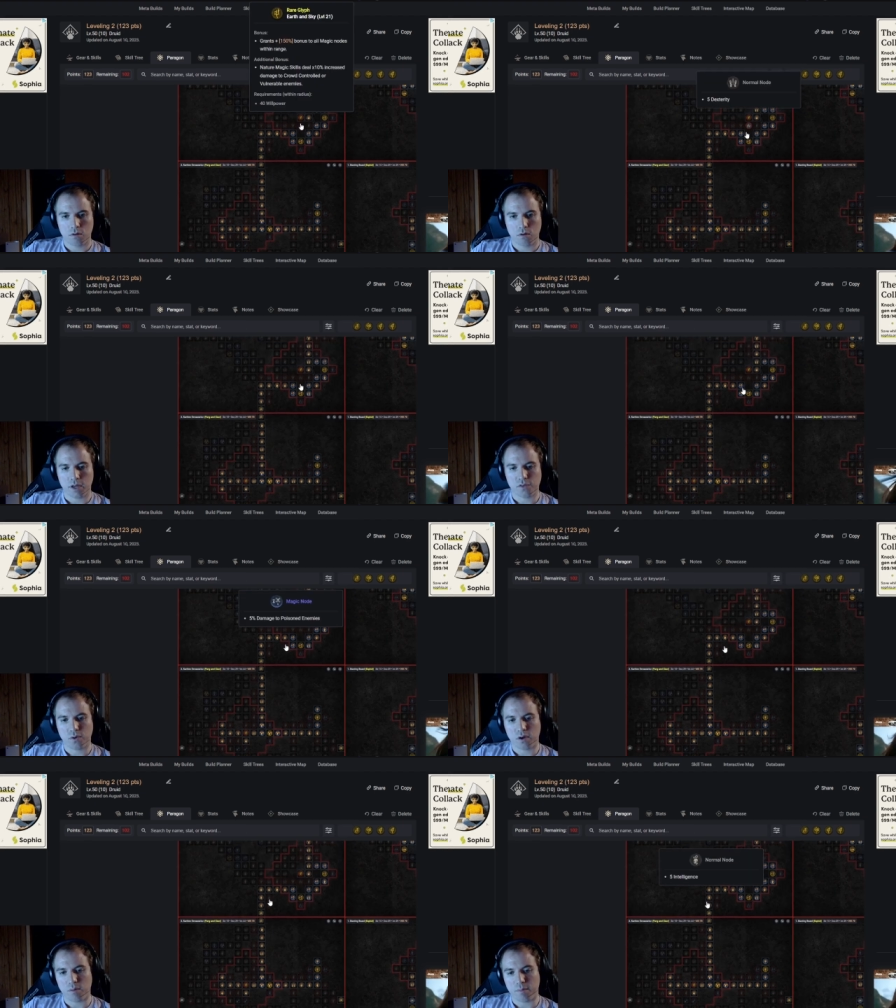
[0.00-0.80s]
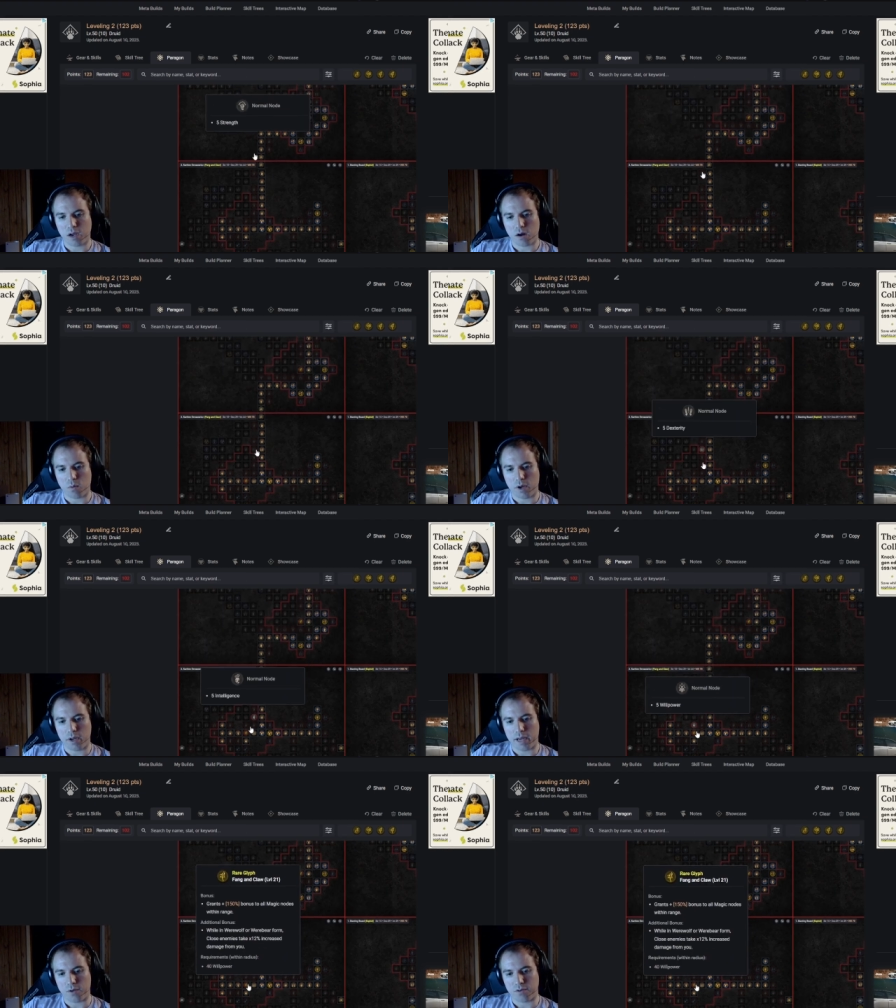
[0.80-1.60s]
Next we're going to make our way
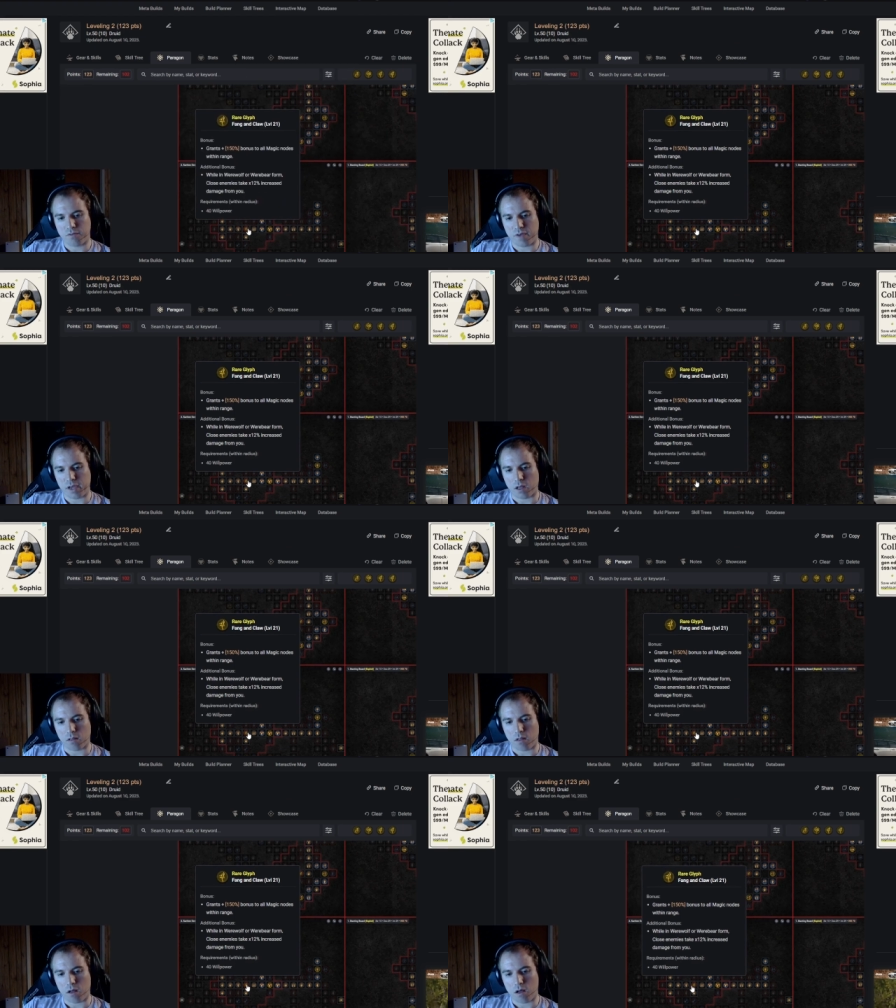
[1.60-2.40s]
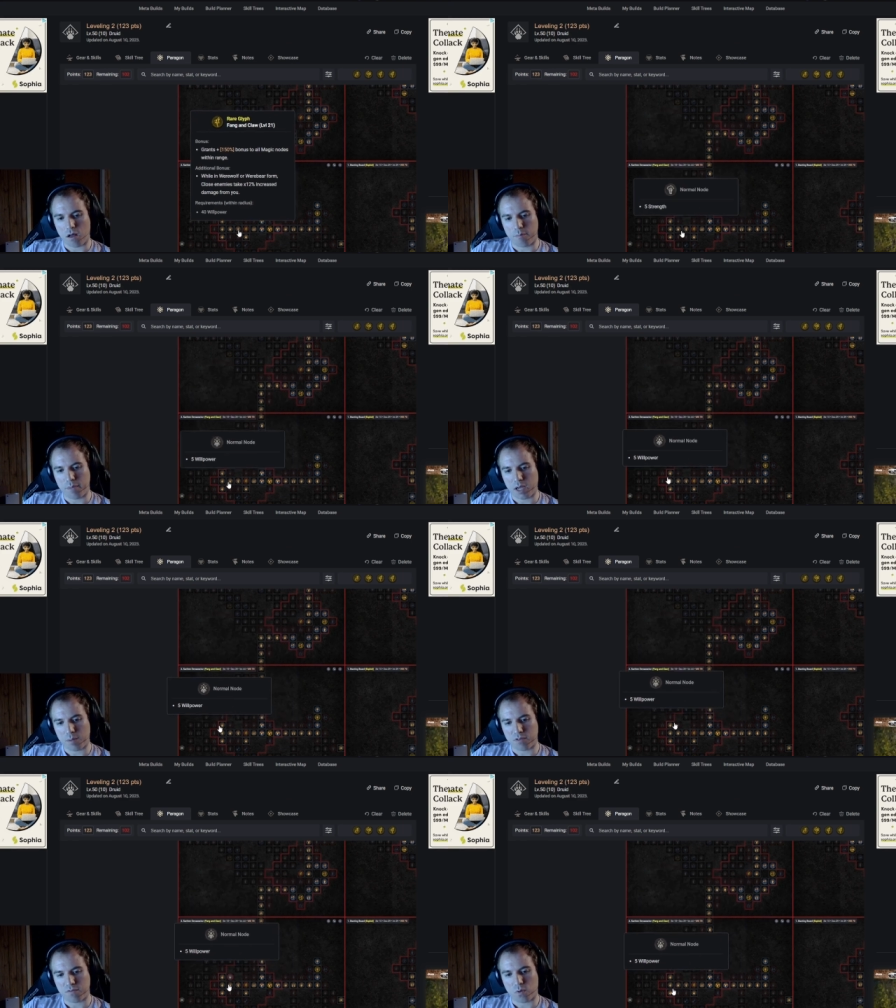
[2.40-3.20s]
down to Fang and Claw and pick
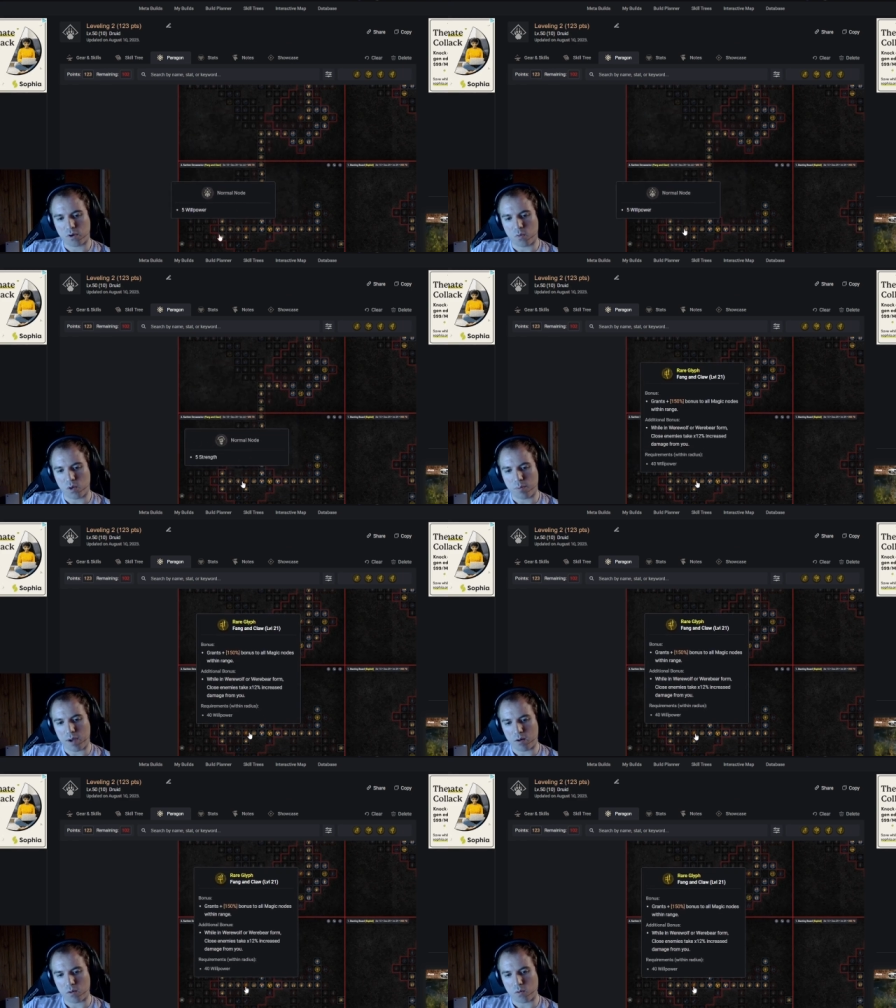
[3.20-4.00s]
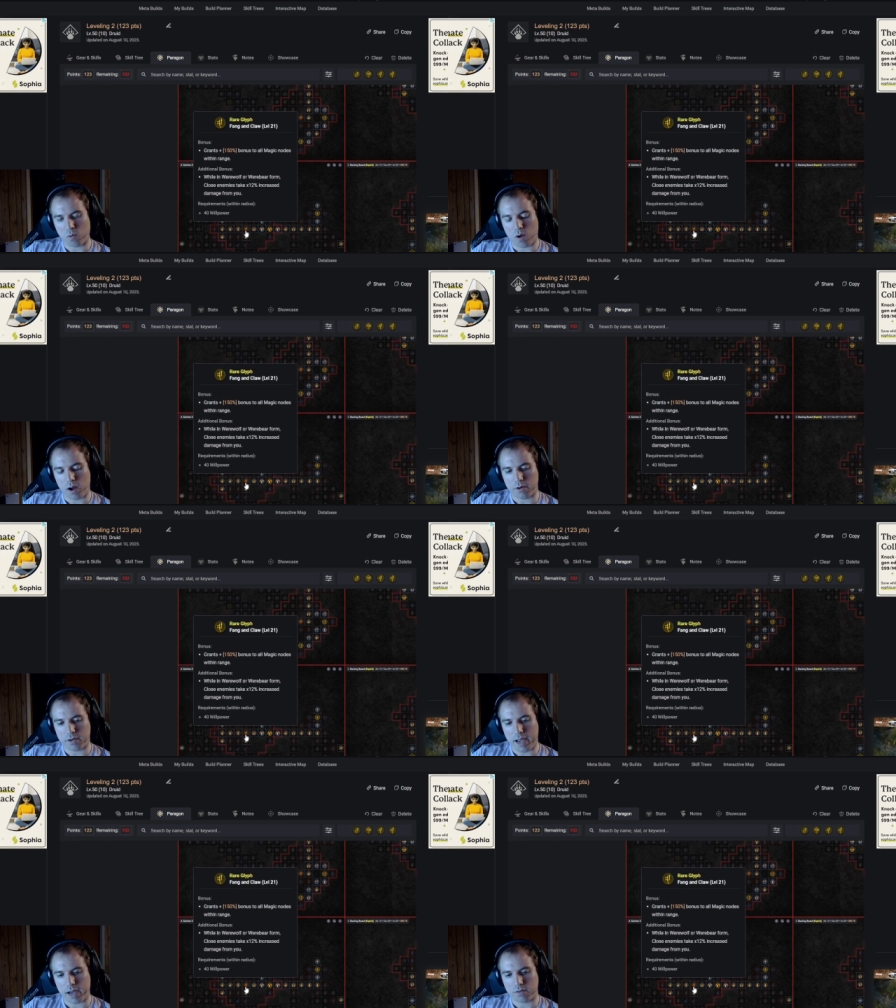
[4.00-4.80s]
up the 40 willpower required
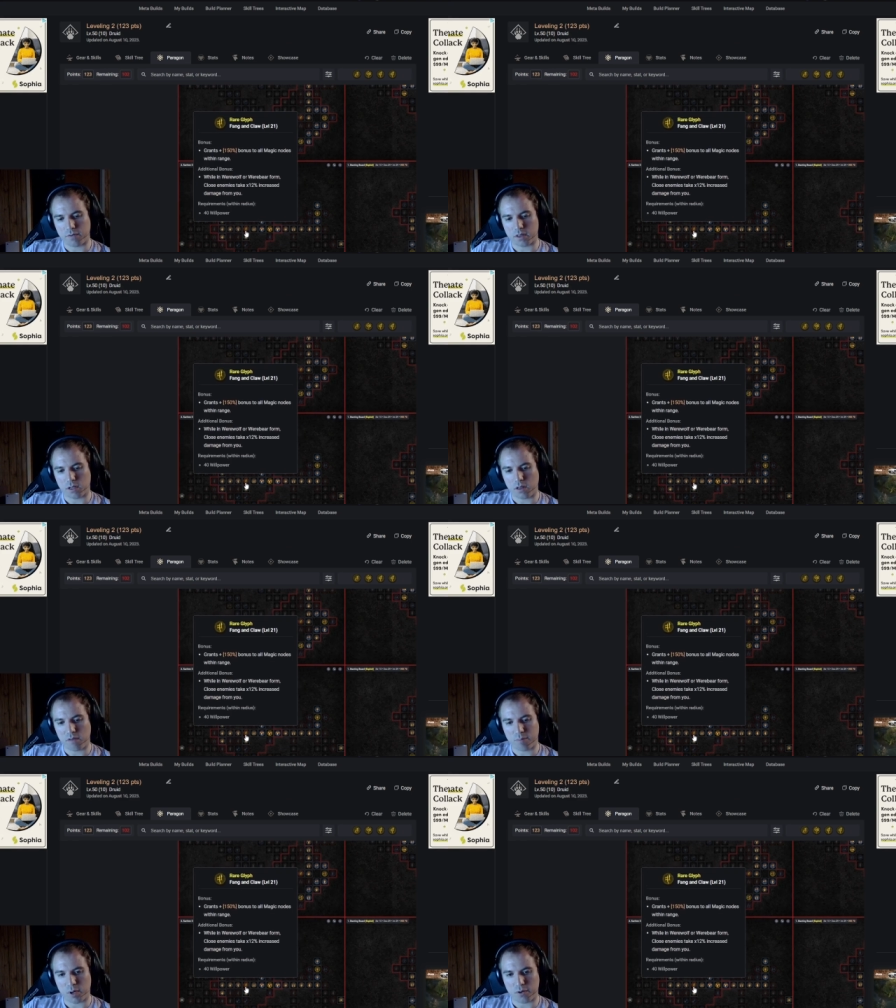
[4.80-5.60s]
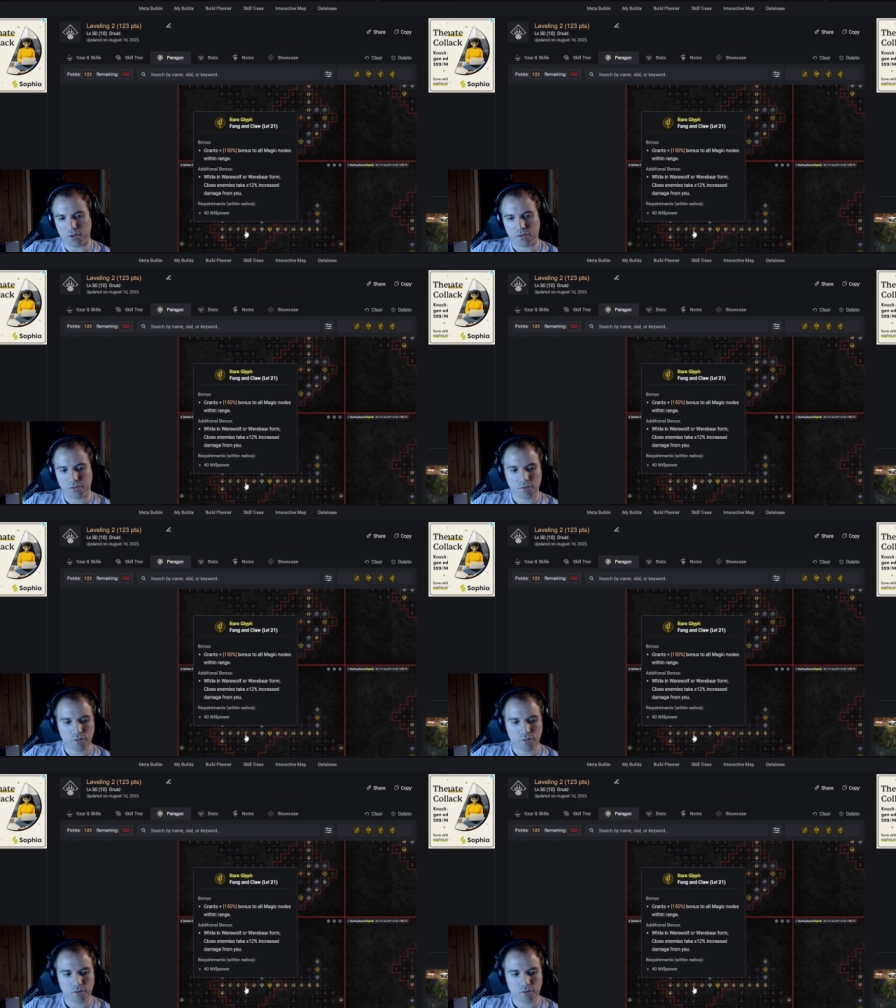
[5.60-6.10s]
to activate the glyph bonus.